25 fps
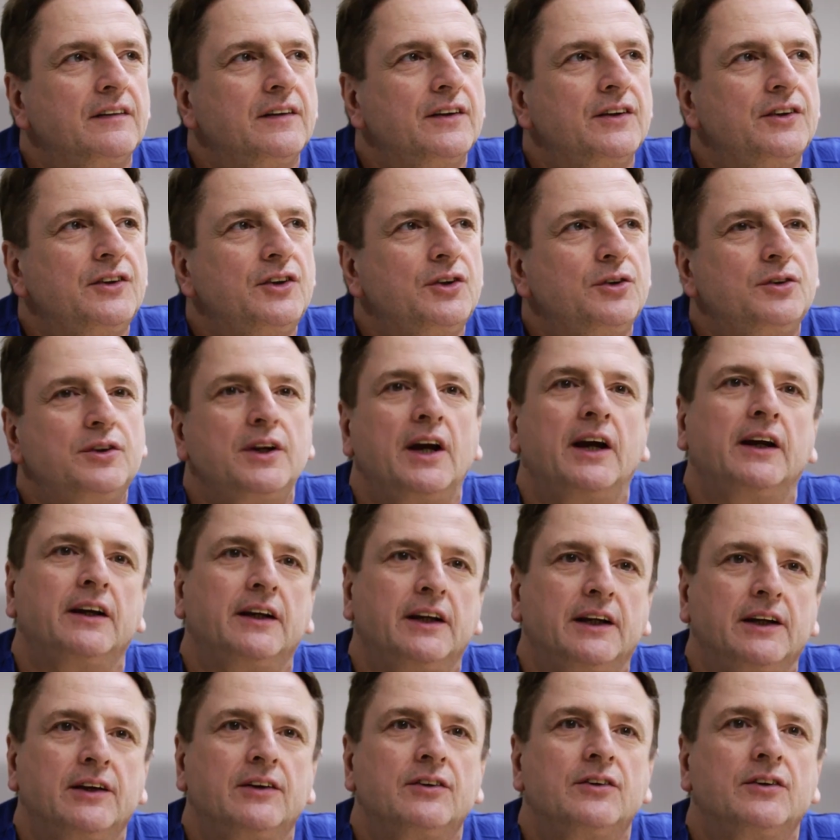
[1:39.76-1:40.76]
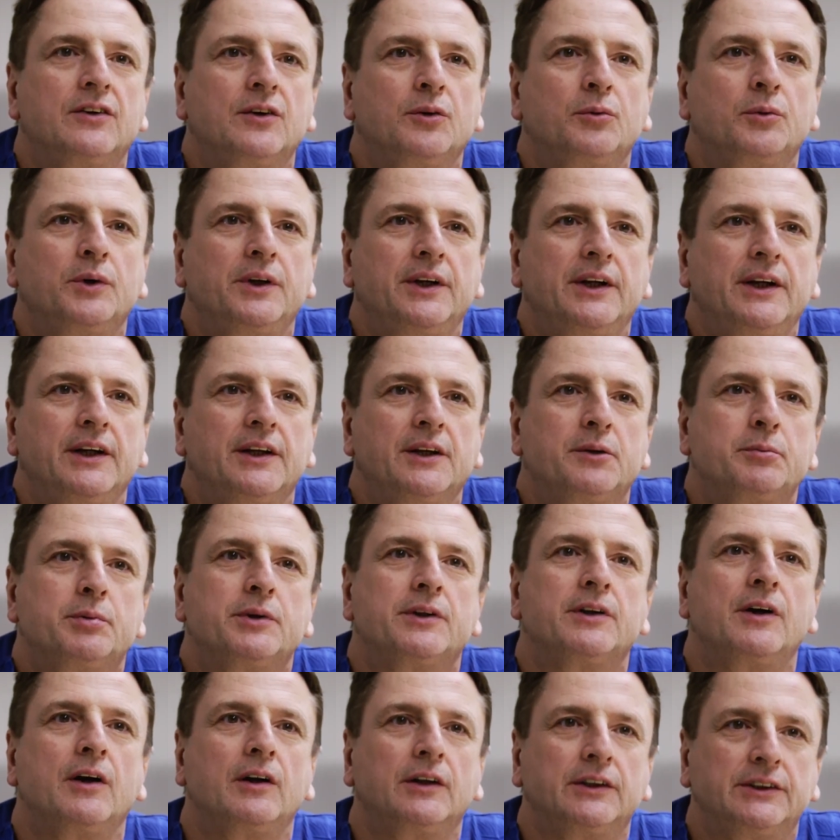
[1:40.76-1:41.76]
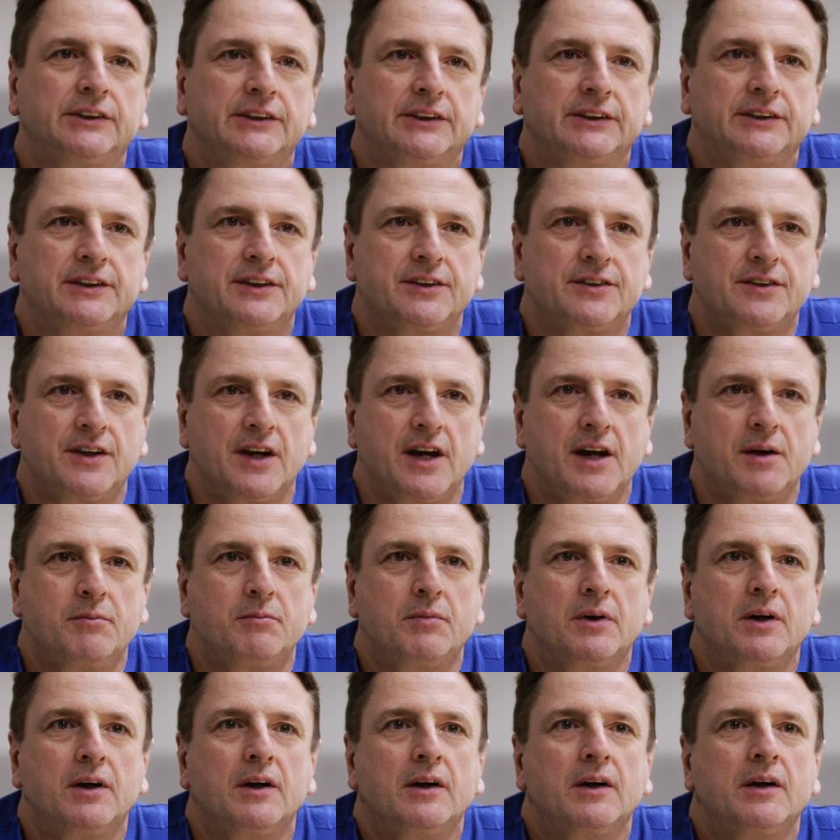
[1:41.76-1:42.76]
the new techniques that we need, the pathology is the same,